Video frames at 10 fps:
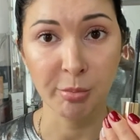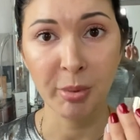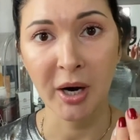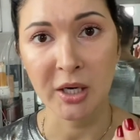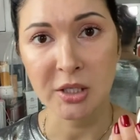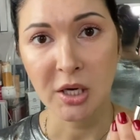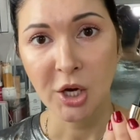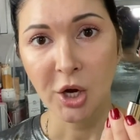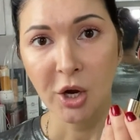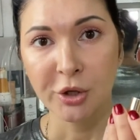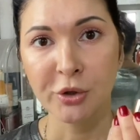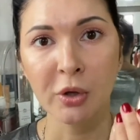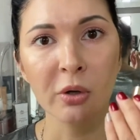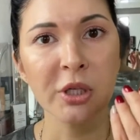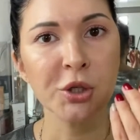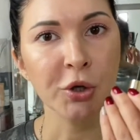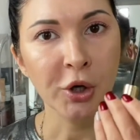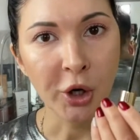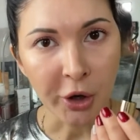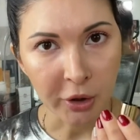But you don't need to
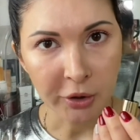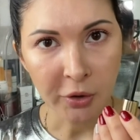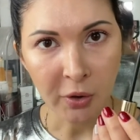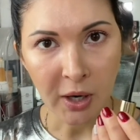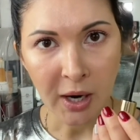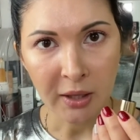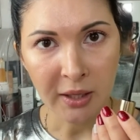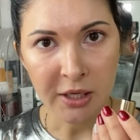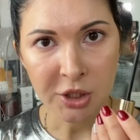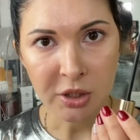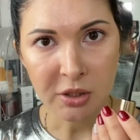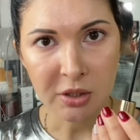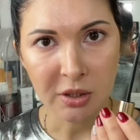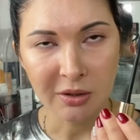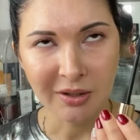curl your lashes.